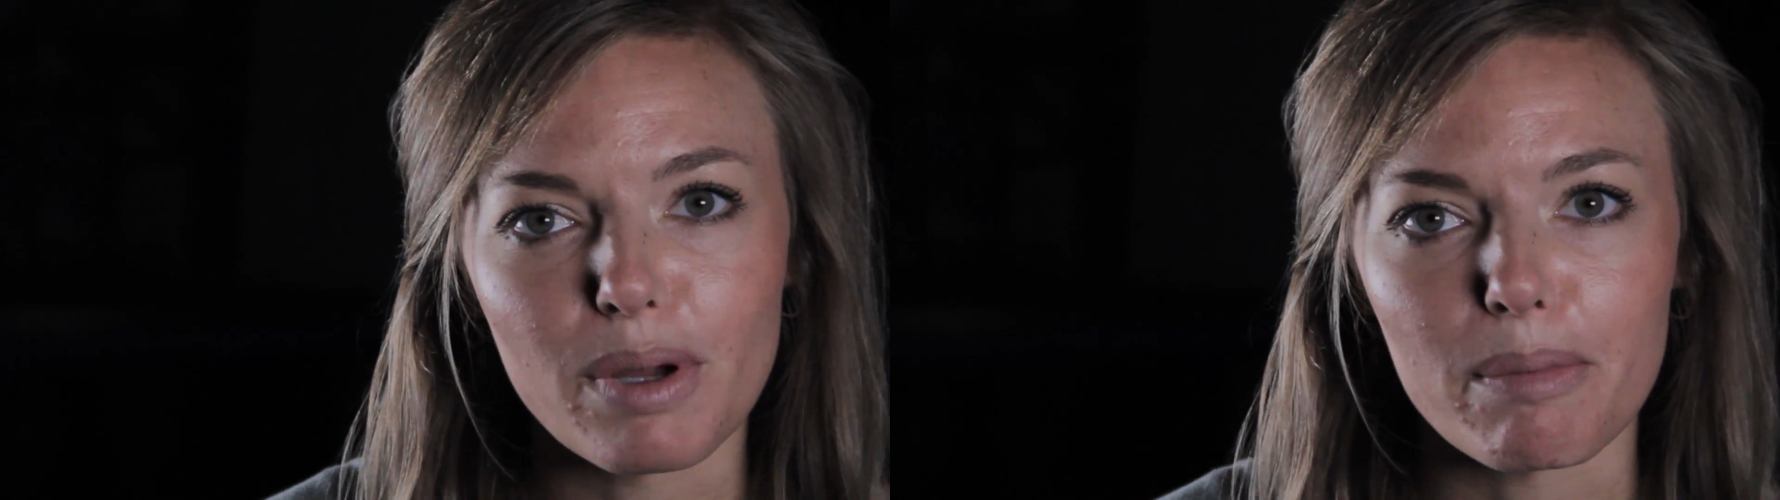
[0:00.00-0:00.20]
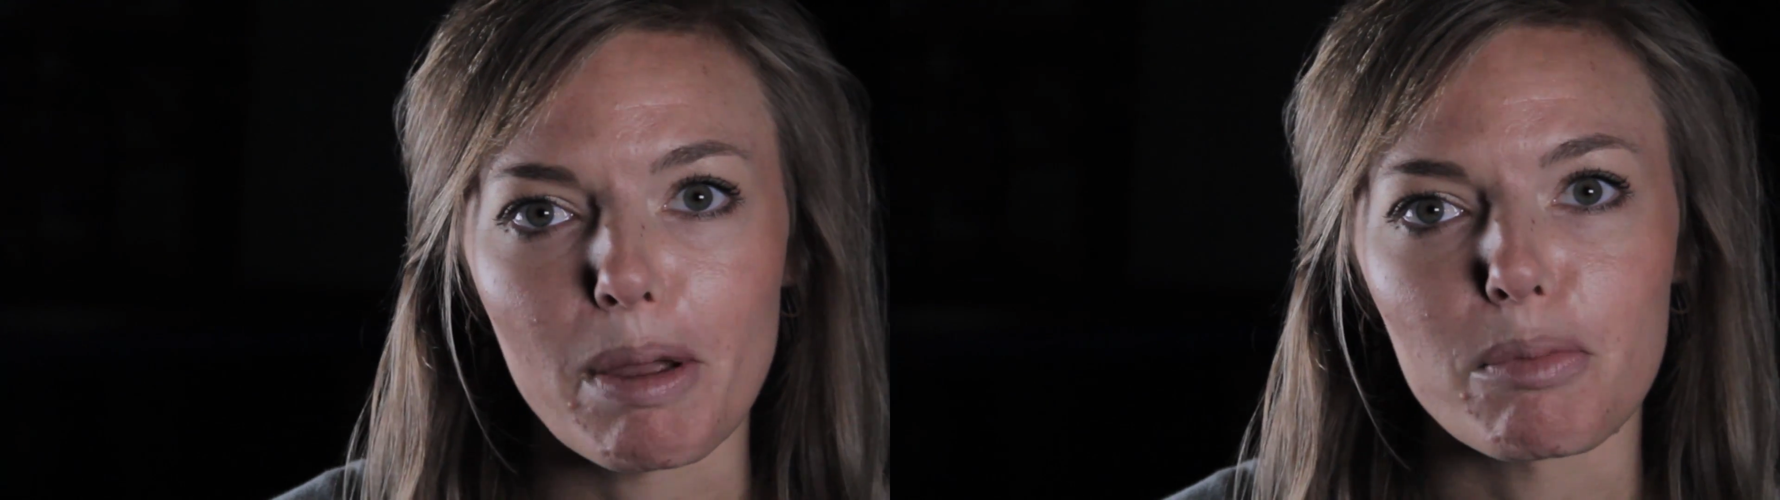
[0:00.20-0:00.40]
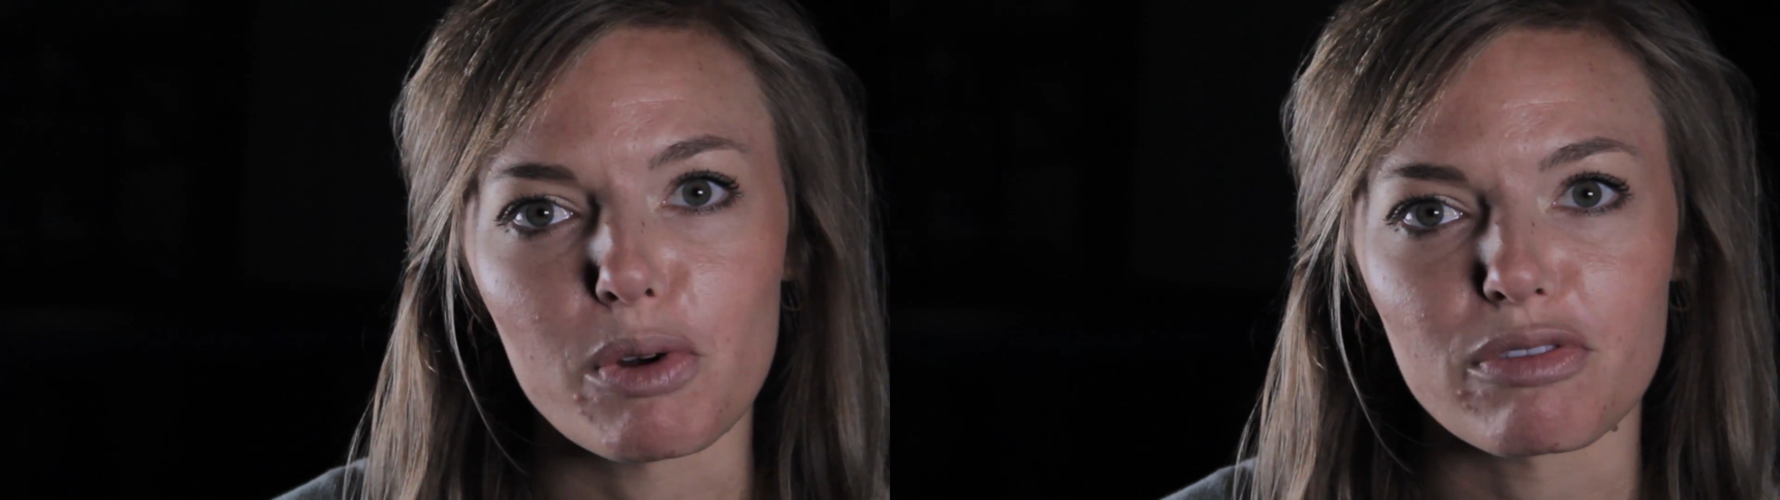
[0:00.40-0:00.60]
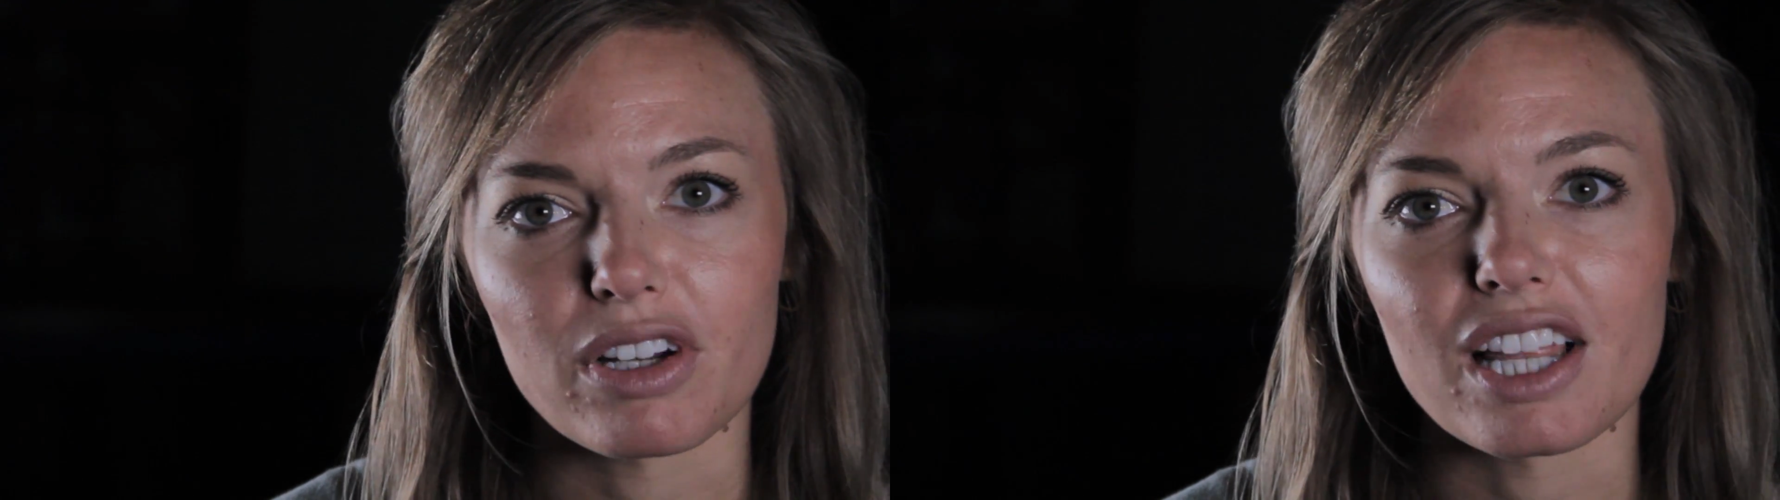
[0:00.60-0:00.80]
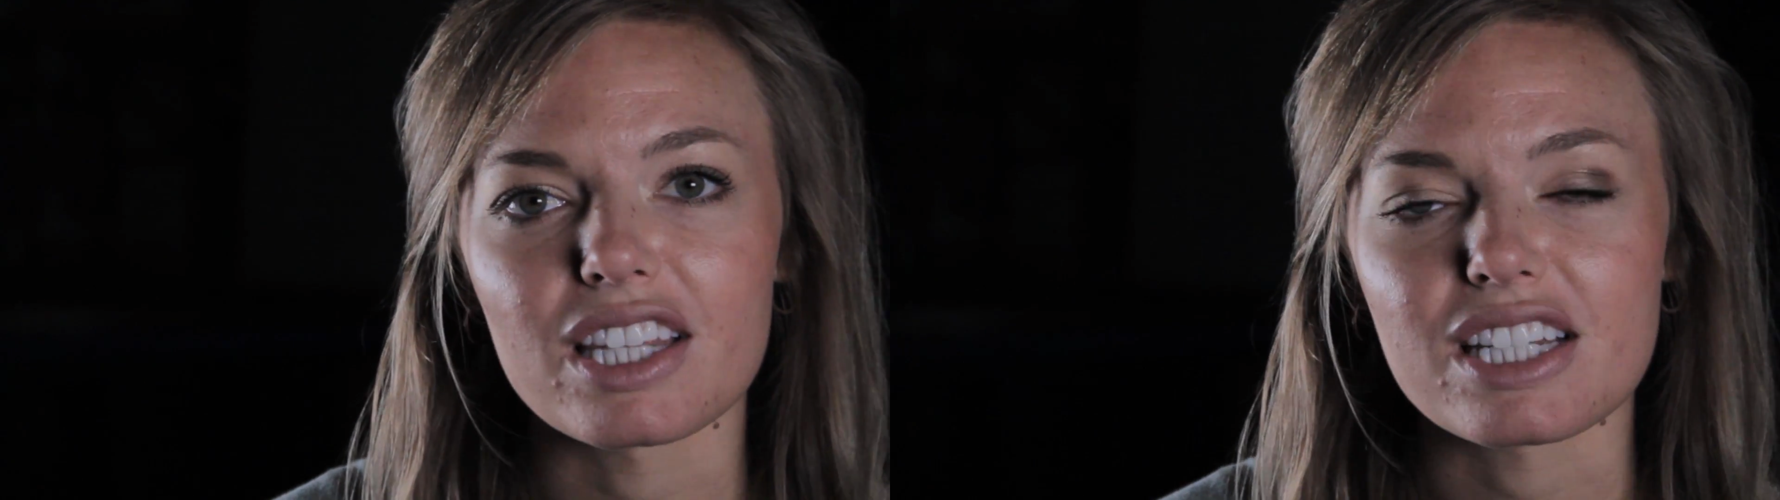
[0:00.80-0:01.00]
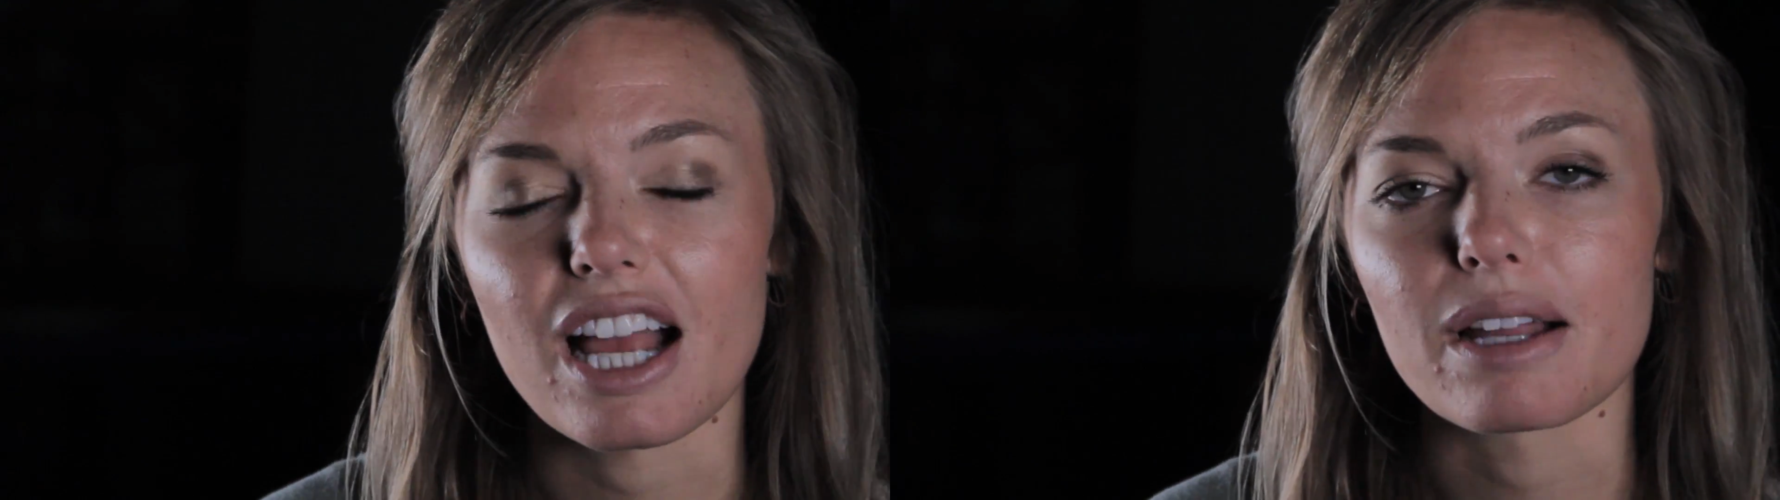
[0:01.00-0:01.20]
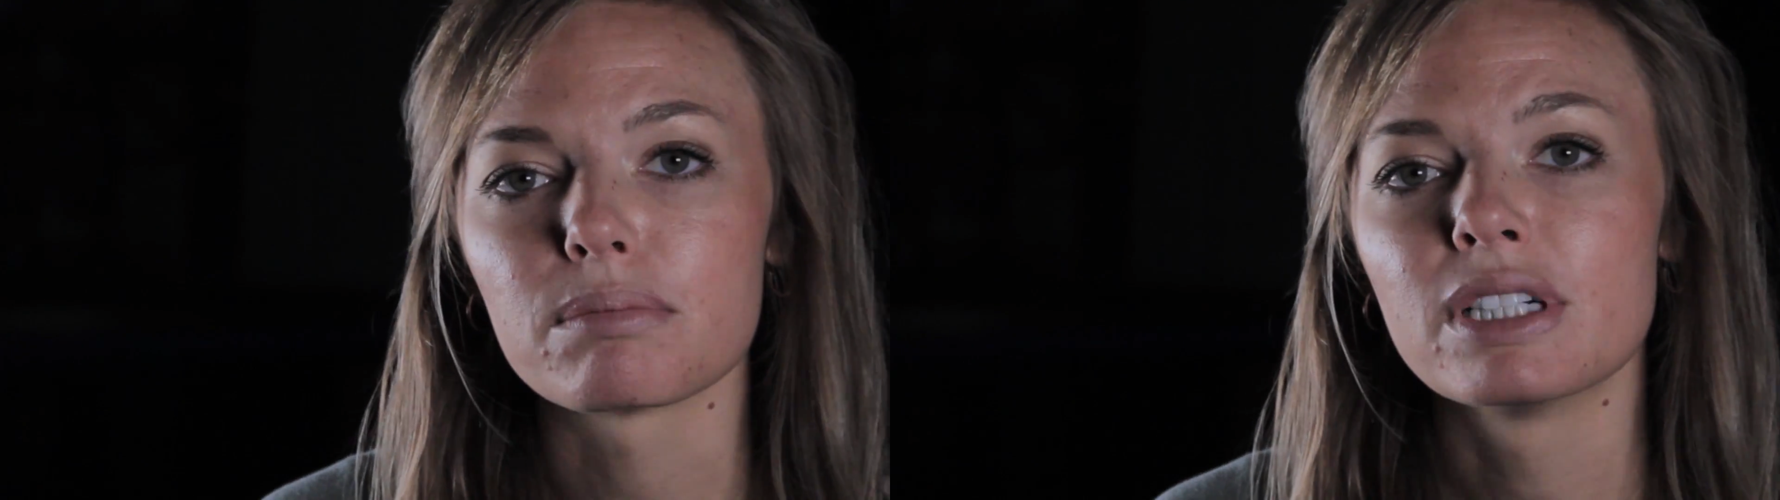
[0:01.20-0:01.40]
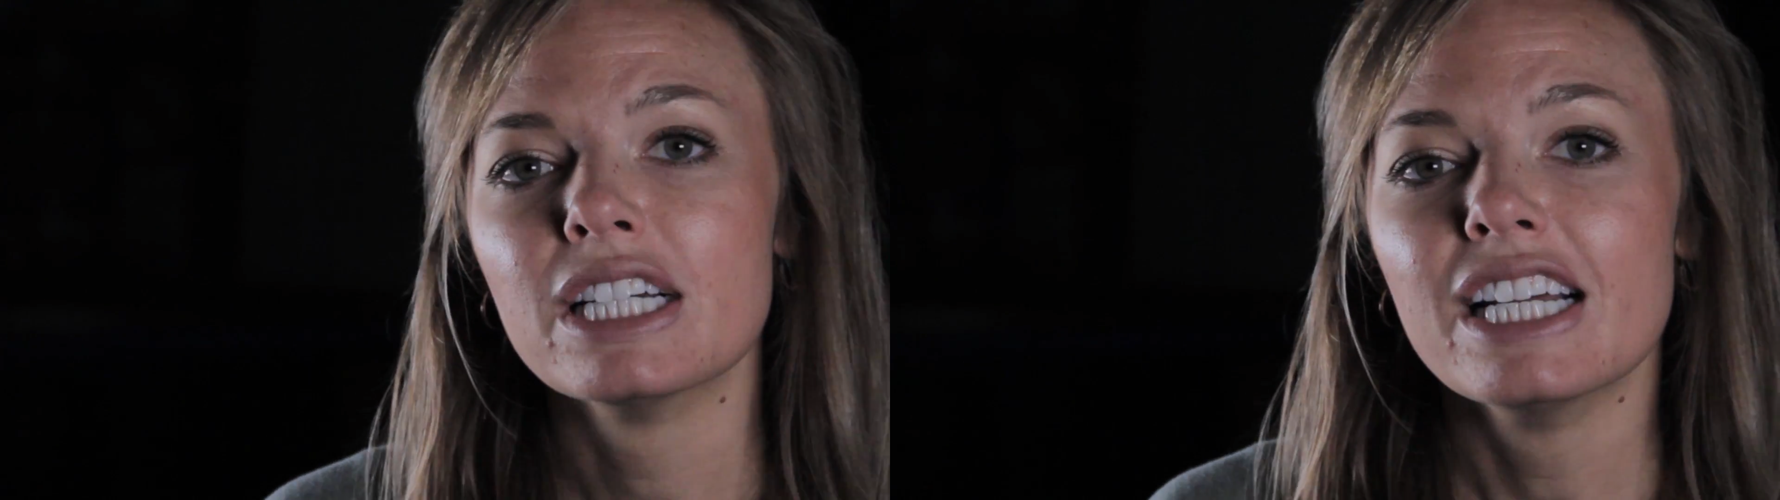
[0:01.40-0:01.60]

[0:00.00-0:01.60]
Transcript: by my boyfriend at the time.